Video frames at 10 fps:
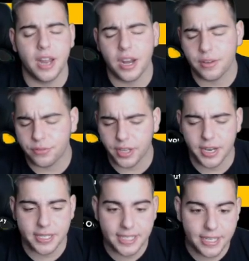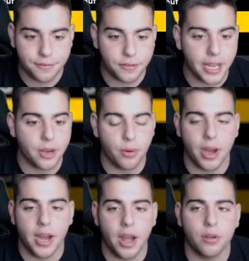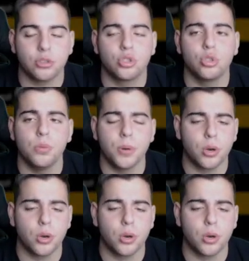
not inflated, deflated right now. Super